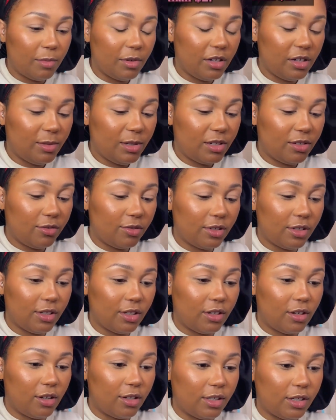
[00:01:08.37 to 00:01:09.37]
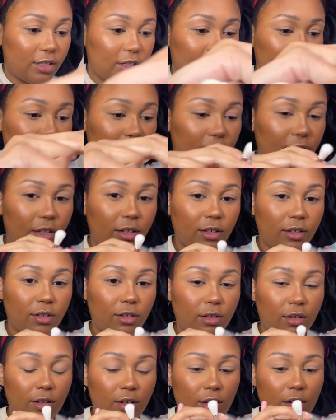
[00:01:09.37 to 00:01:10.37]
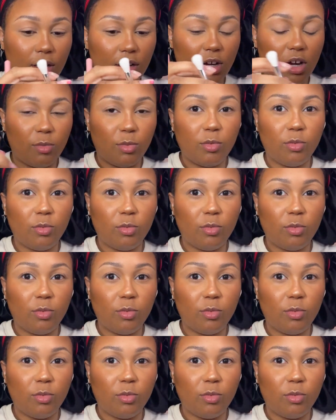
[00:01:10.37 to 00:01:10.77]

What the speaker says: gonna be using honestly a couple